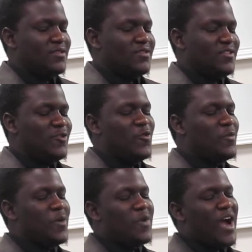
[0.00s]
Do you
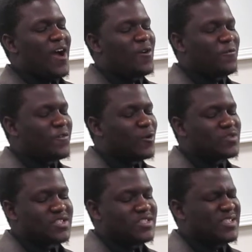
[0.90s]
remember how it felt
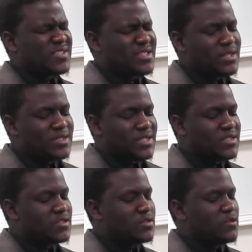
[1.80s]
to just
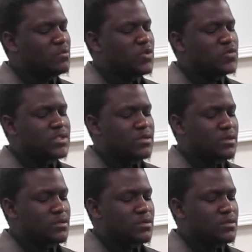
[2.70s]
listen to the music?